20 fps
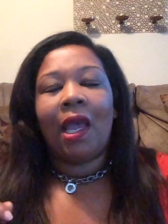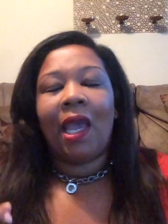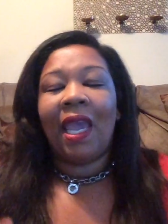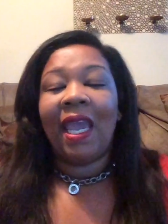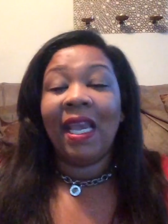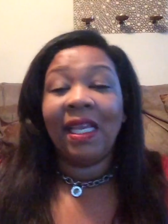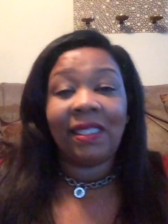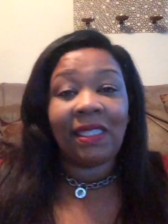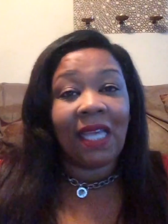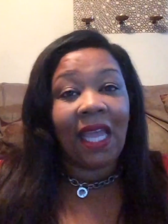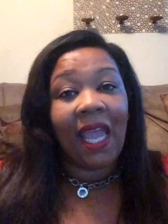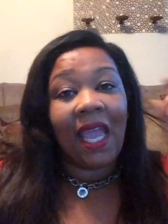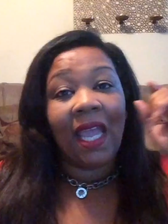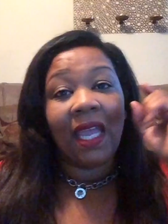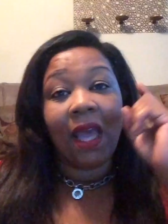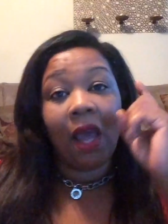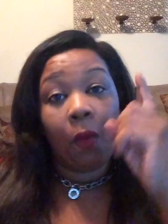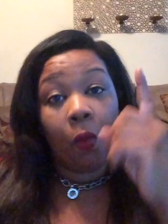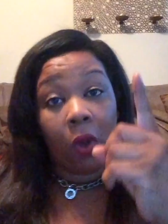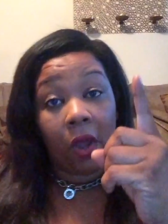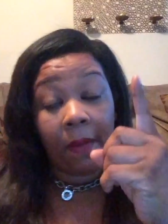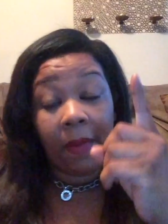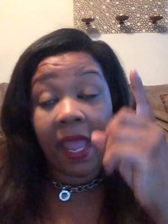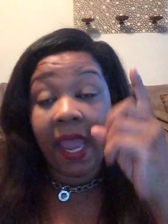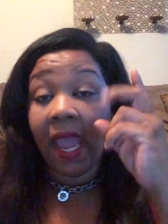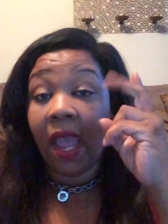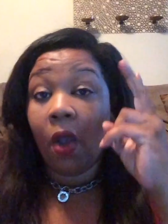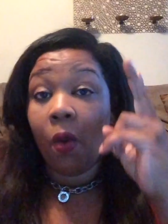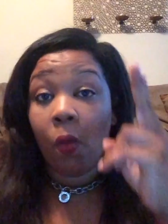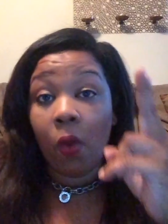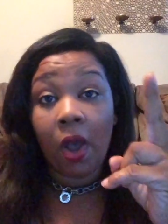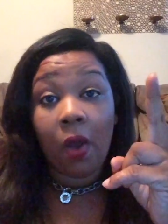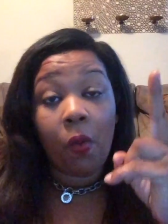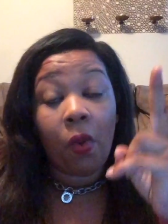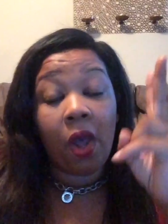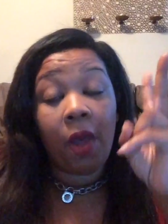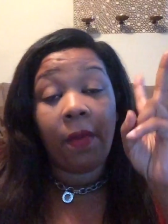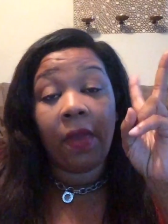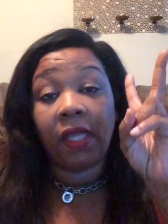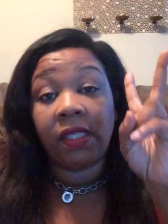he said, one man, one
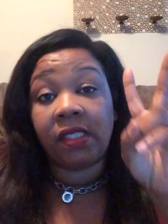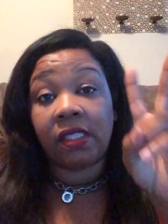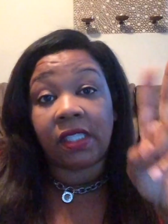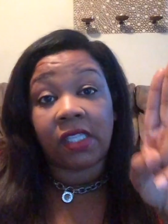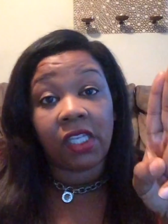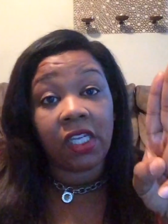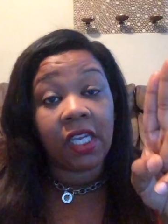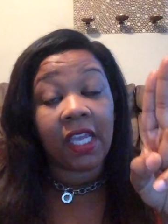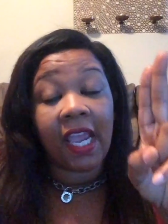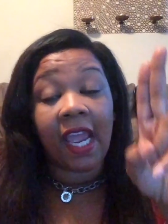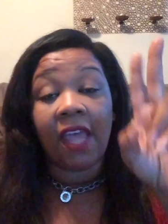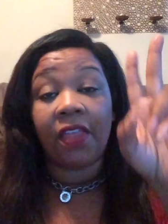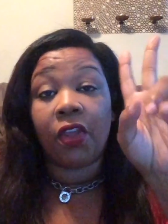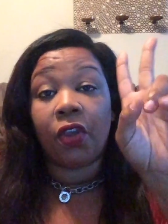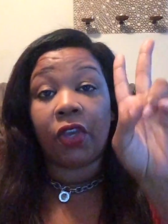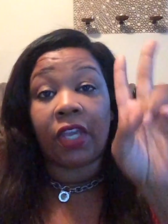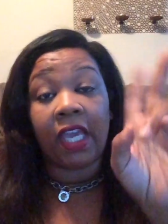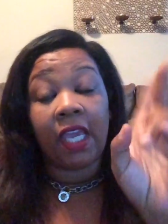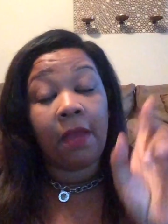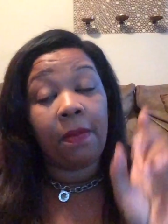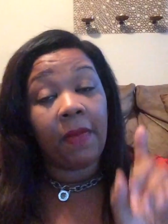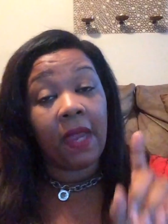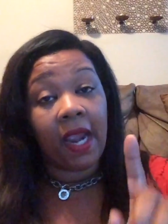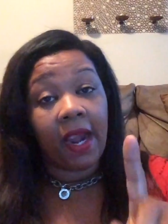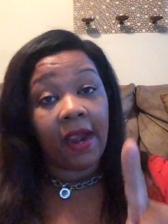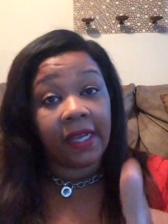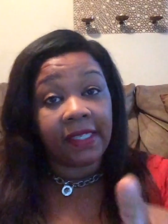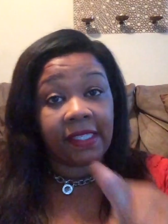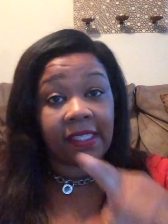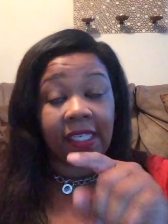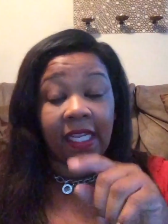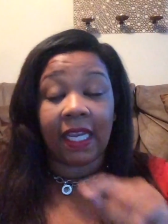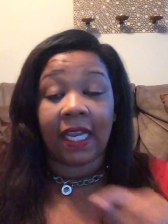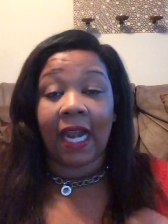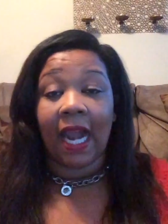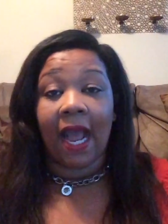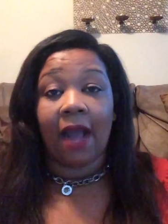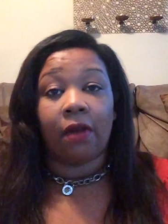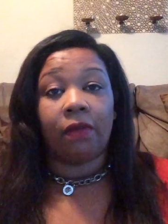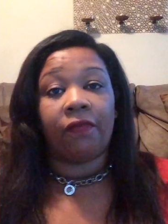woman, together, get married, stick it
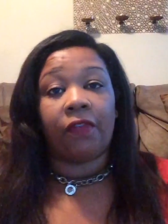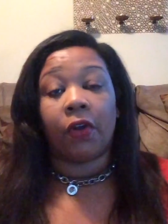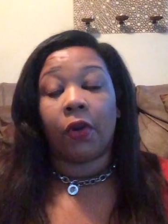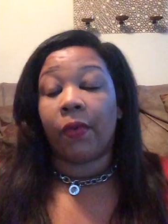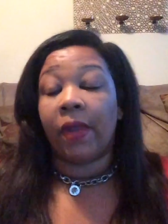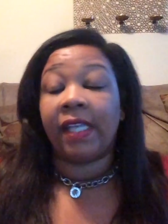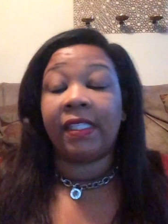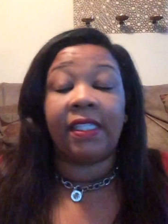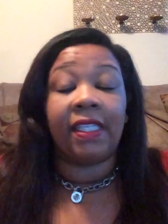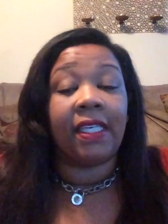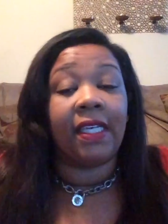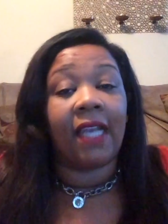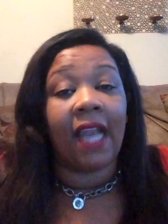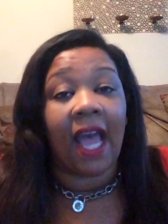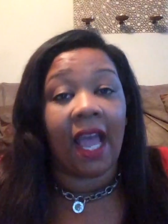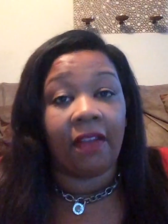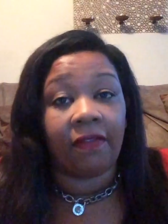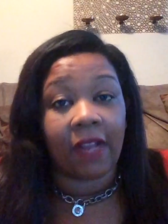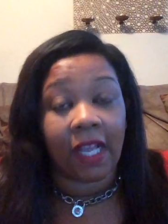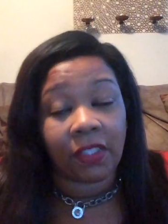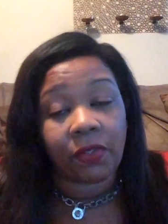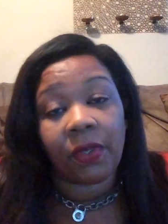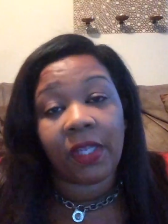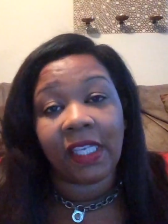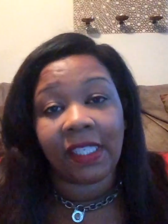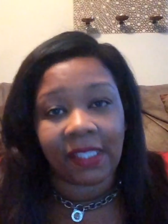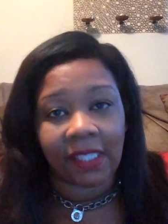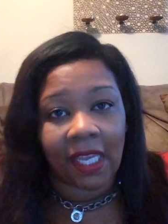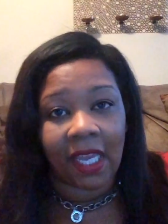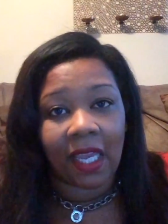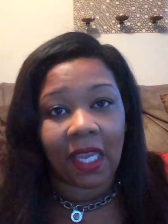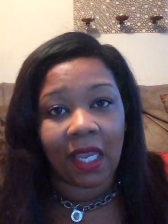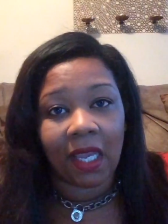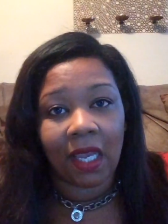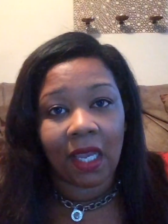out for the rest of your life. That's what he said.